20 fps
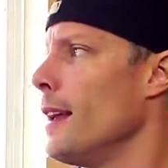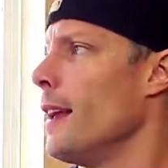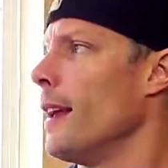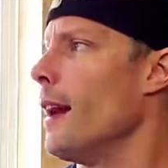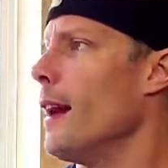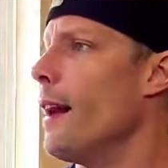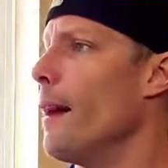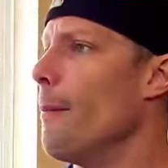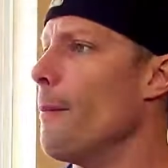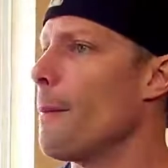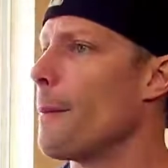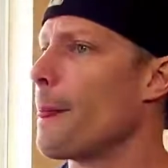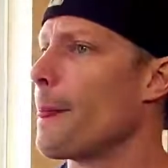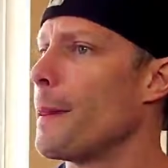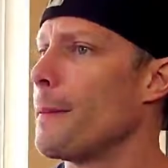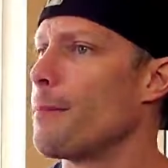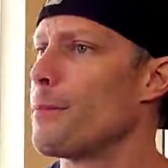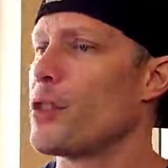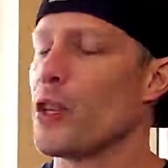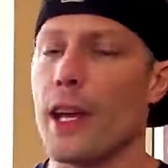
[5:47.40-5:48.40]

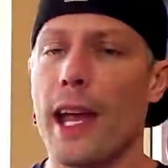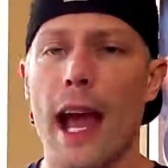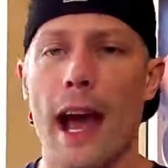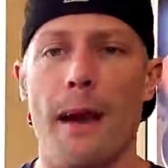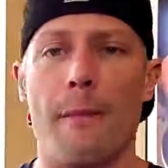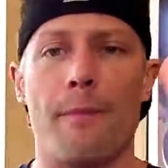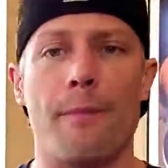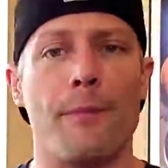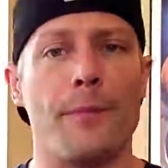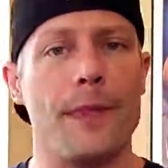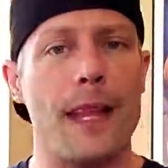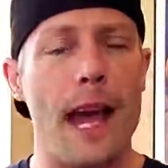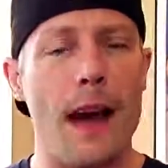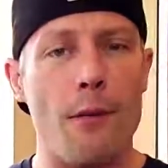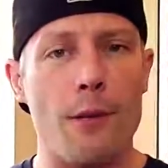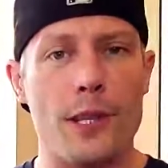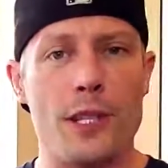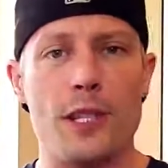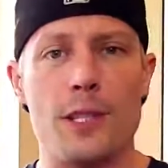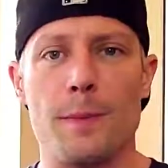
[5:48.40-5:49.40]
So yeah, now
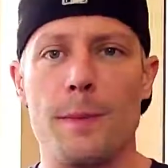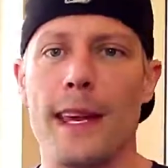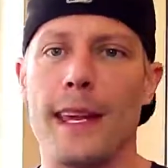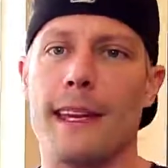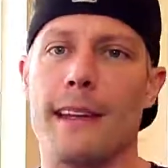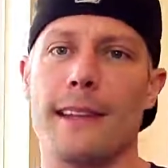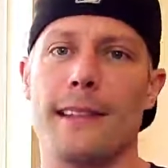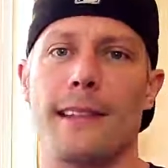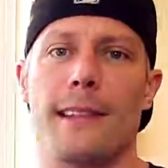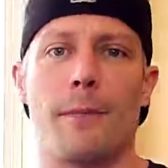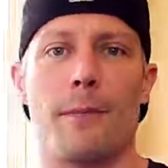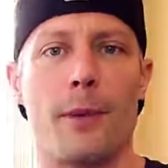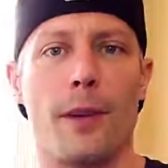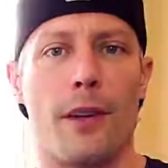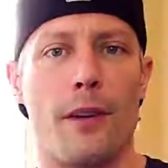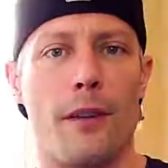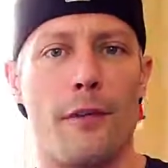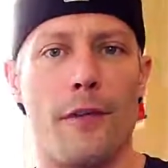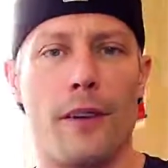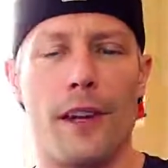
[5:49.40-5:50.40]
we're just making a simple
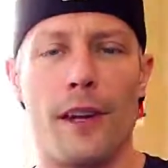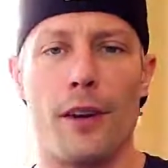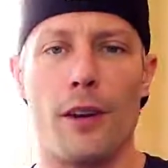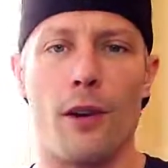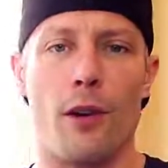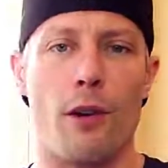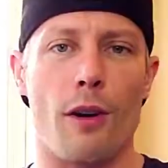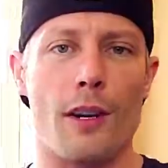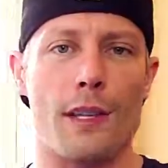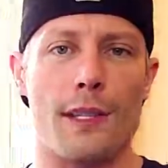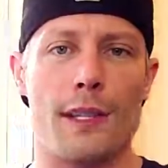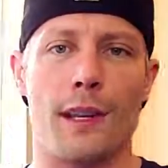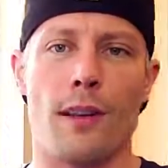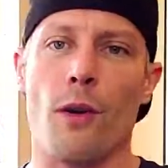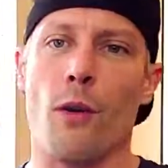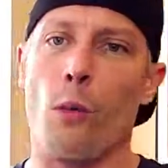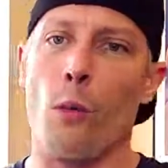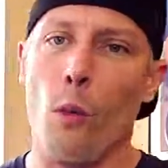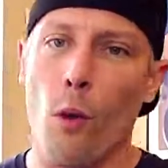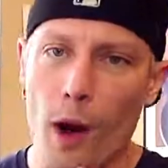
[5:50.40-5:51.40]
little video course.
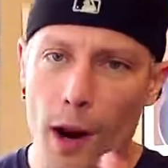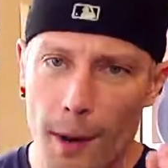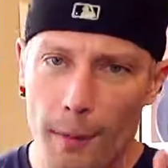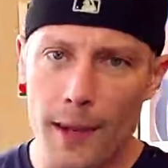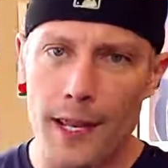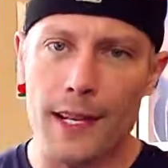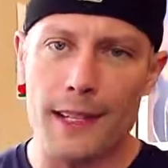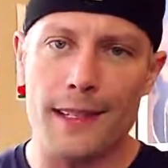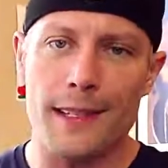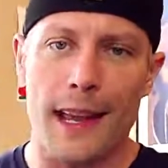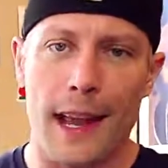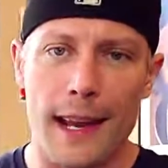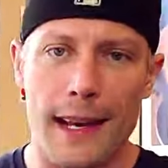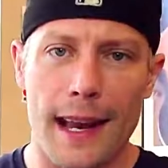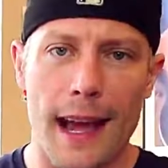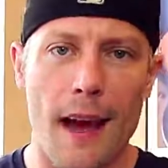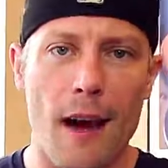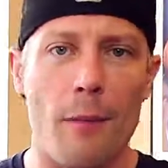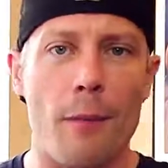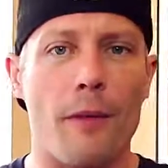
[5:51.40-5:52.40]
What I'm going to say
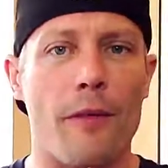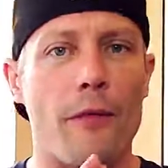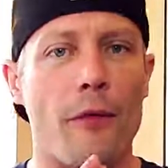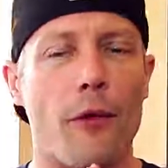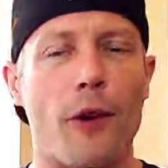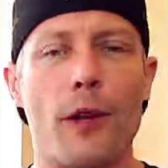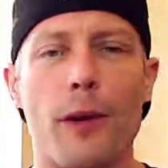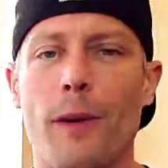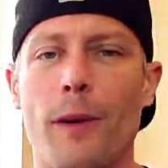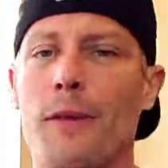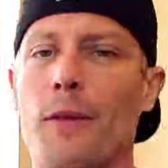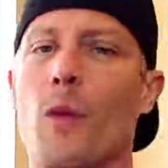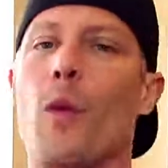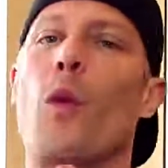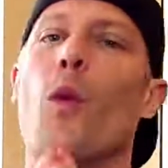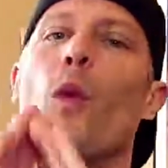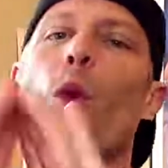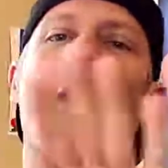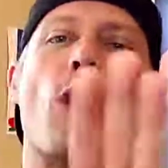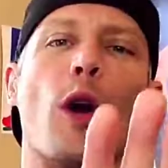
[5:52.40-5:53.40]
now, before you
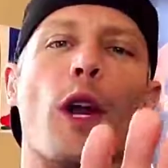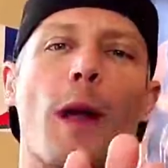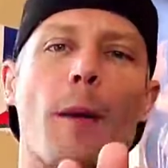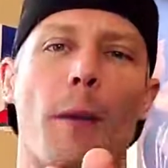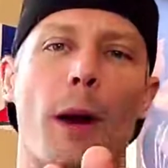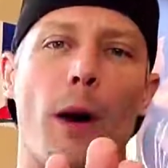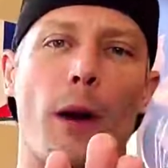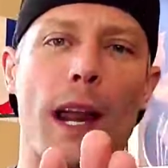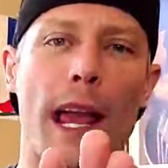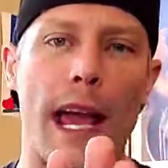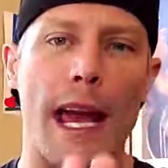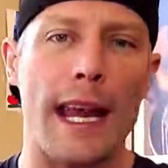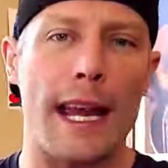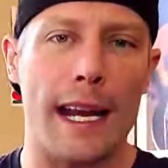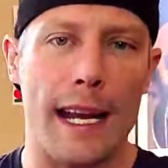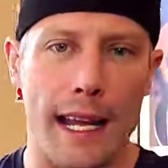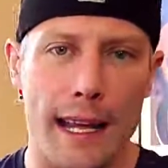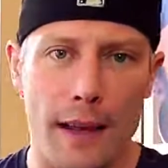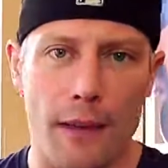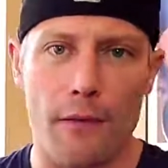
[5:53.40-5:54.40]
even worry about
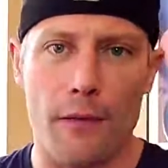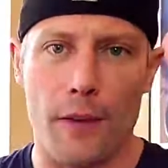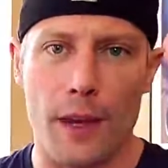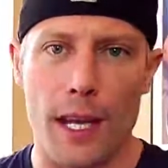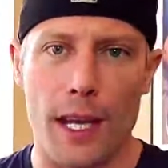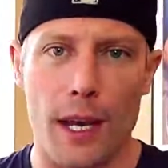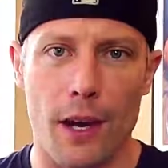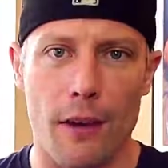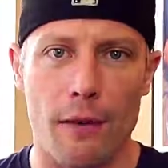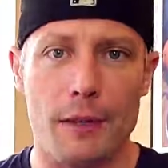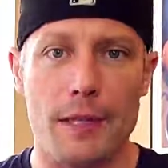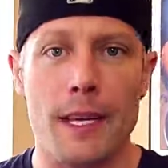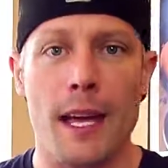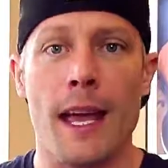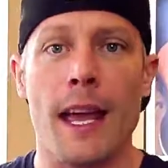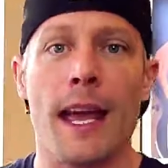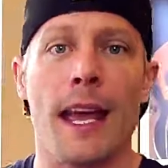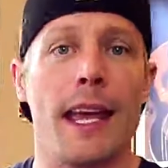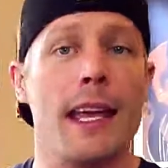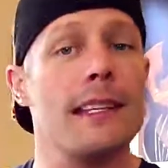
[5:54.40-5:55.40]
editing videos,
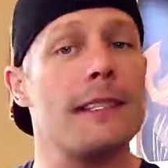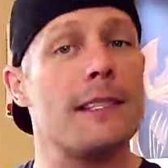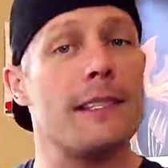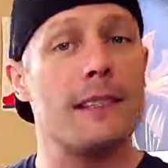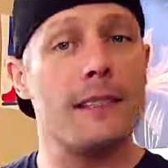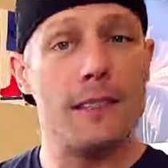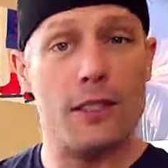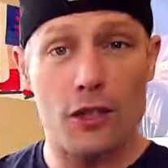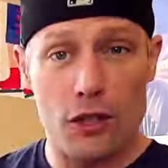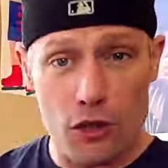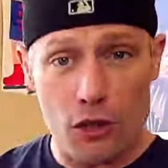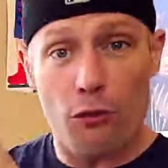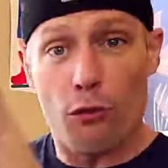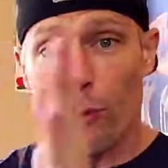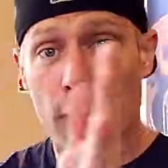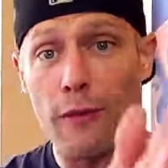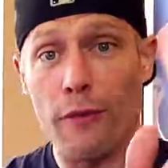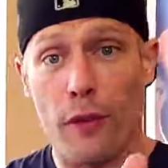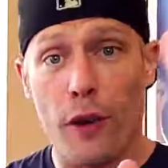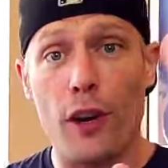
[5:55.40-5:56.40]
is
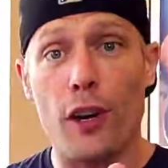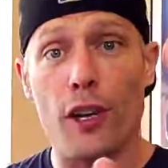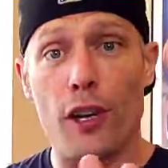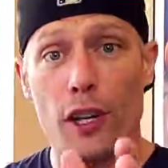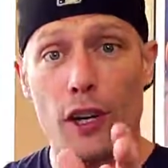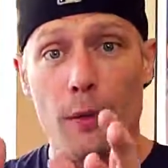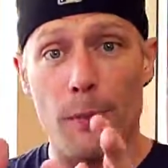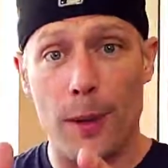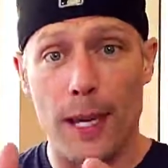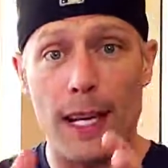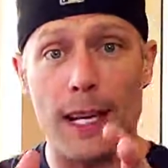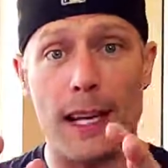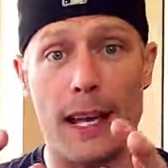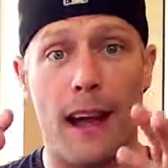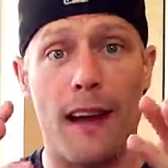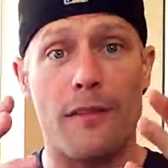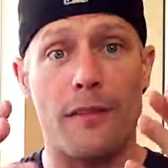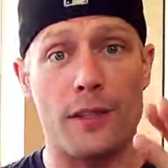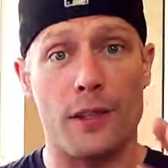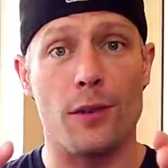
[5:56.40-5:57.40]
revert your
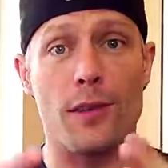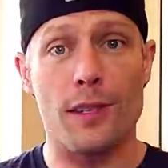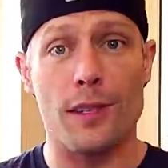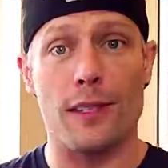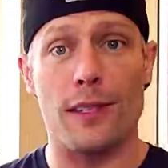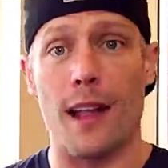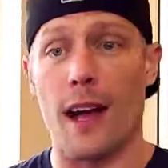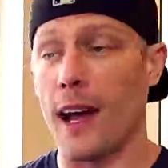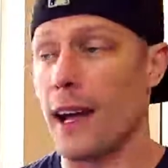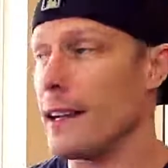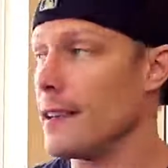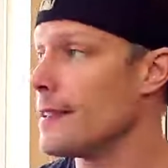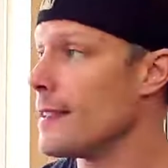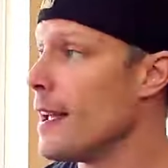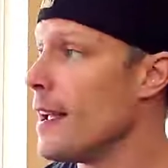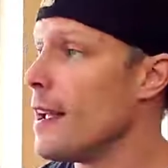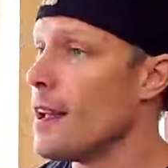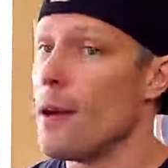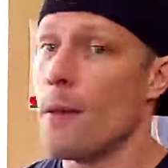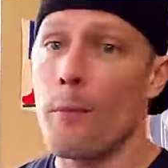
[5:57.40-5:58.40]
PDF to the
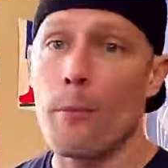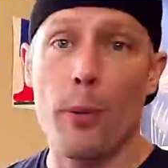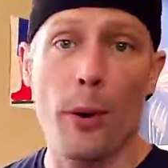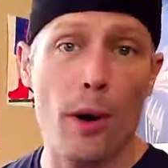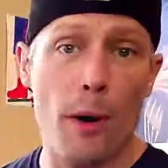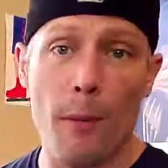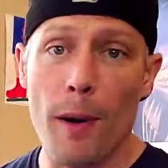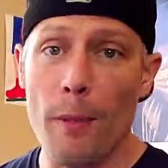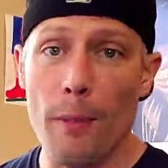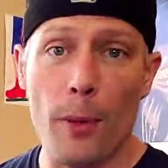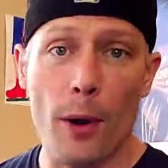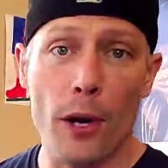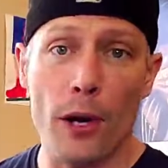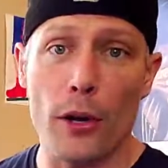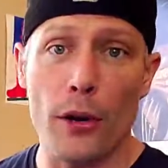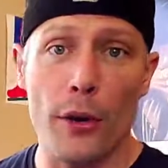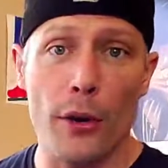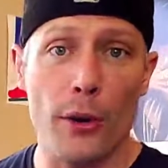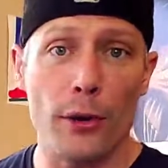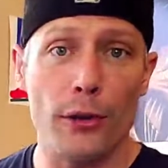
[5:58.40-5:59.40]
slides, put them up on
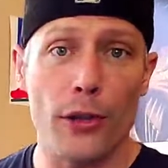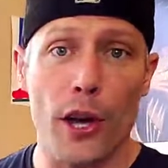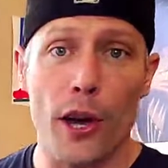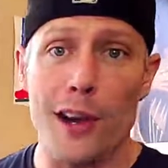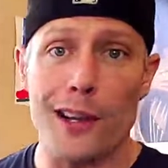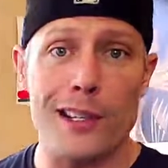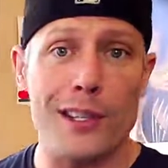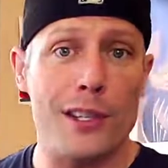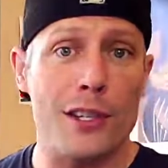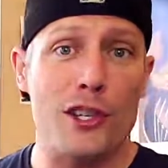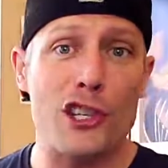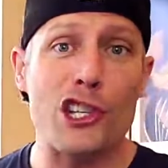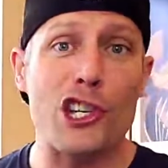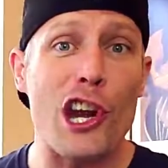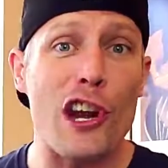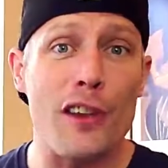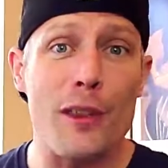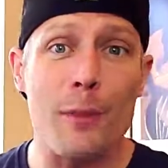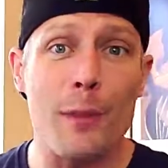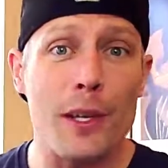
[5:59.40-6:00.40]
Google Docs,
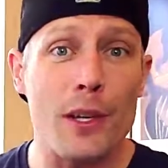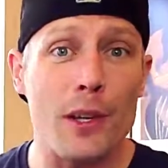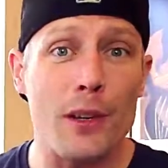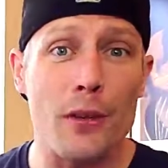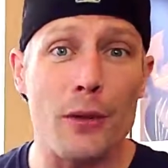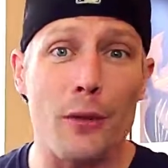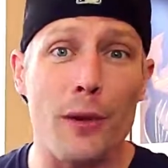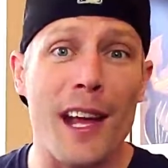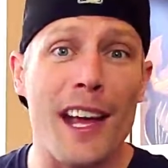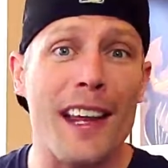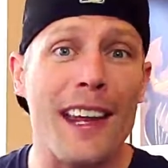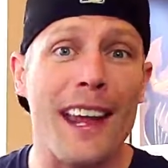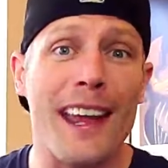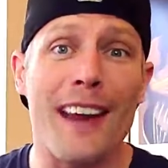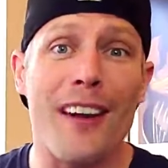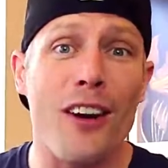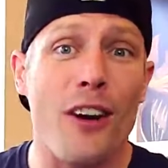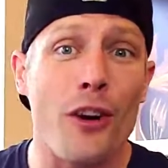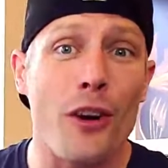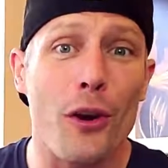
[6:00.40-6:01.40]
share them in your thread,
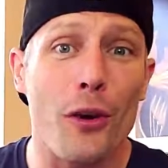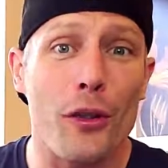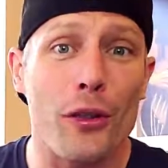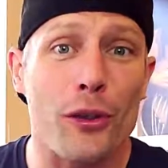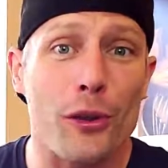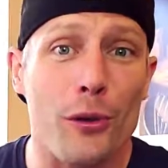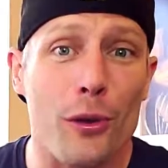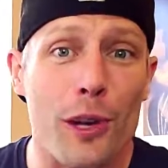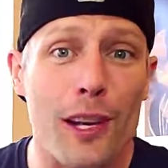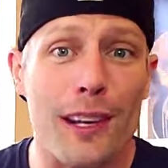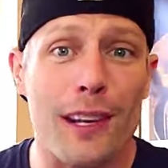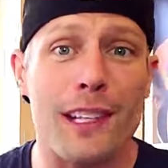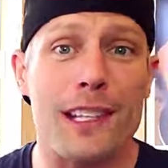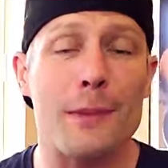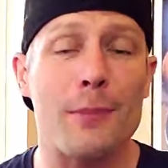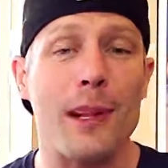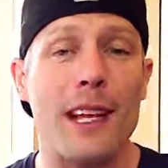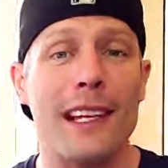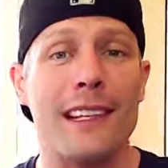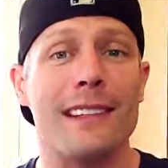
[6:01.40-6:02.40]
and I'll go through it and
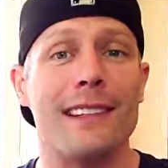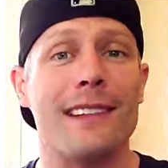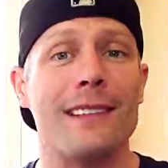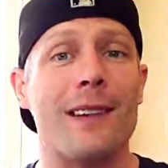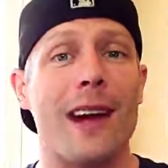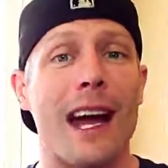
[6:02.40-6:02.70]
explain to you